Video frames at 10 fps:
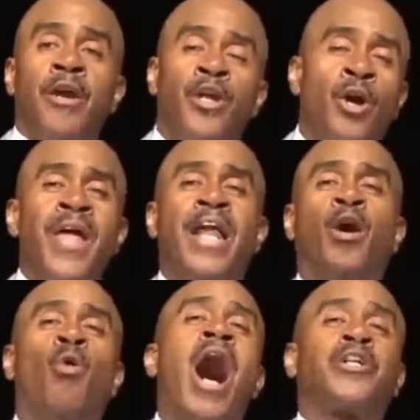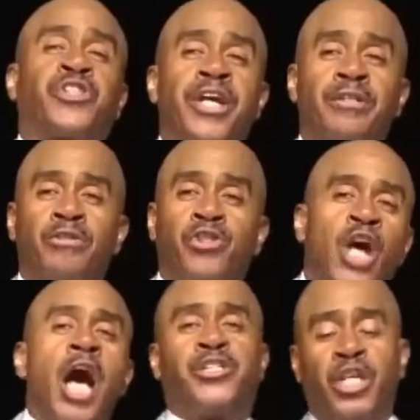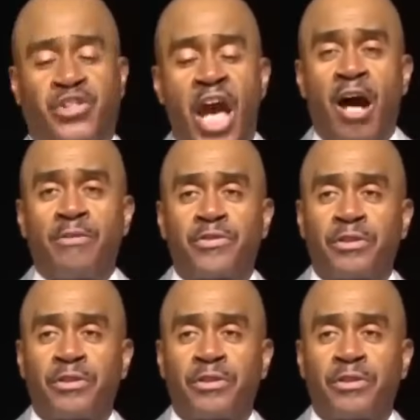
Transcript: You that are watching, judge yourself.